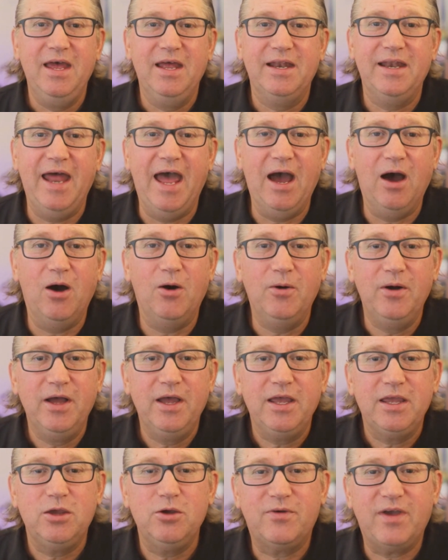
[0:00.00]
Now,
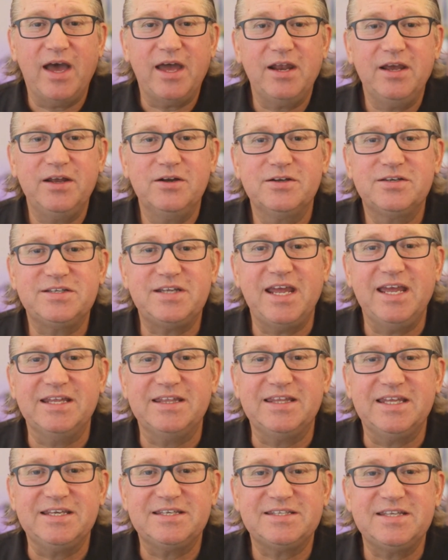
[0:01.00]
you got to understand
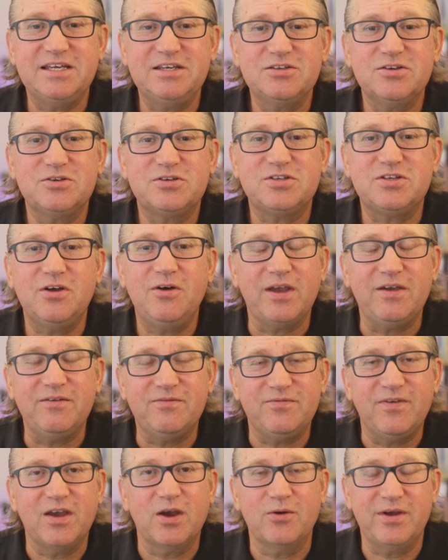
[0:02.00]
these things are still
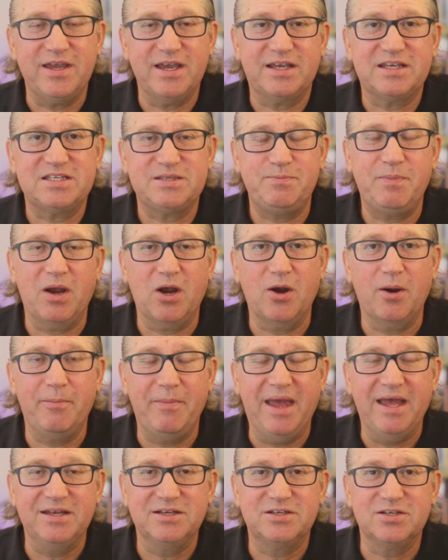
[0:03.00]
very
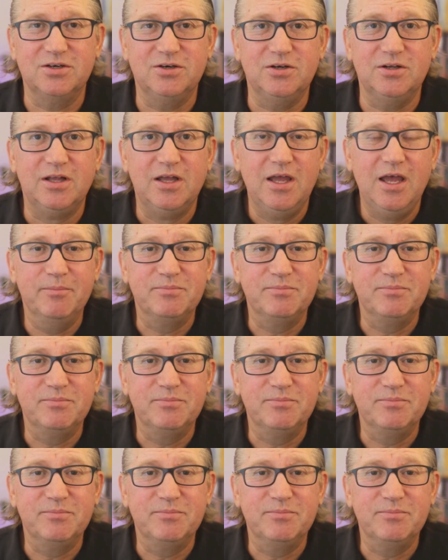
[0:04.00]
experimental.